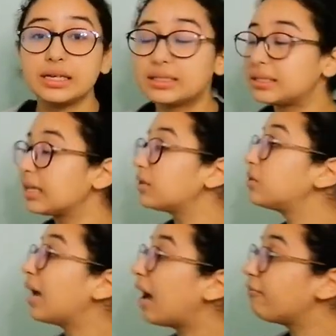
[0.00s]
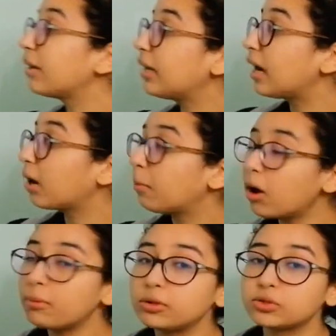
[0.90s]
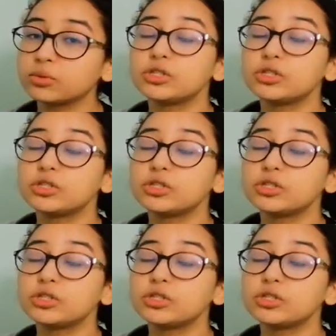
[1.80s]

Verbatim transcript: It's said to have magnetic moment,